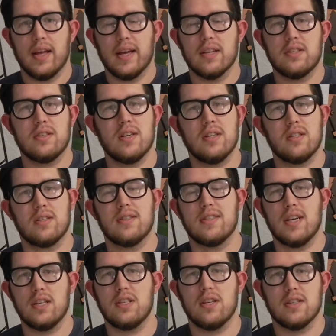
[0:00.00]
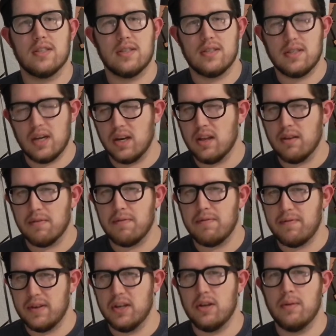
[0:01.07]
It's just such a stunning
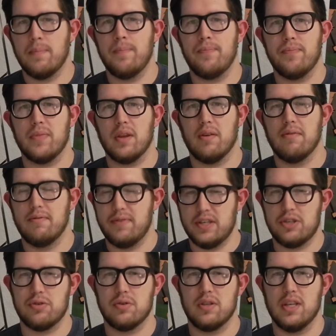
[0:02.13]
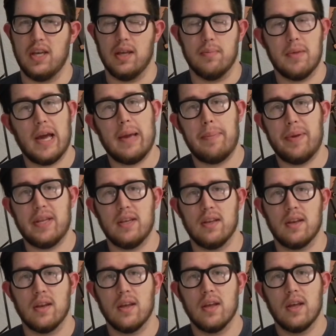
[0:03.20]
film visually, in my
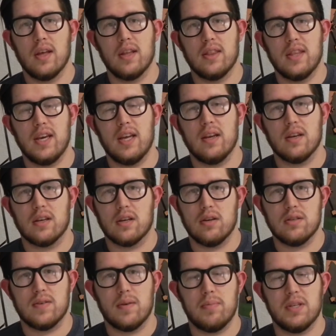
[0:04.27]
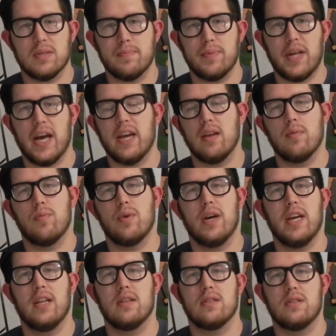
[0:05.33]
opinion, that goes from this black and
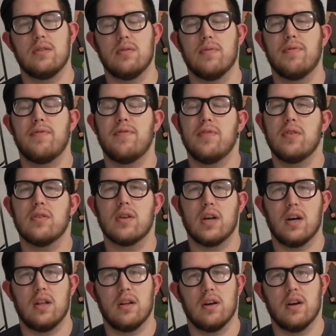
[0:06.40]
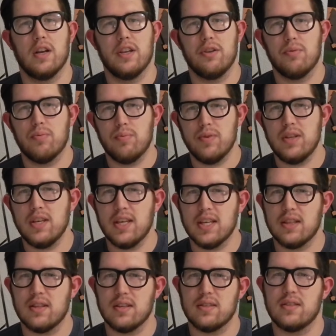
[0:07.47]
white to full color, and you really
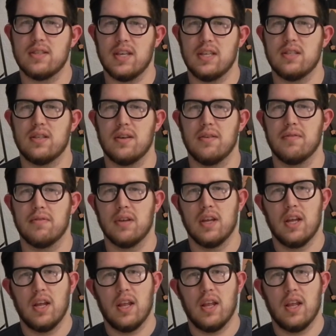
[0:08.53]
get this sense of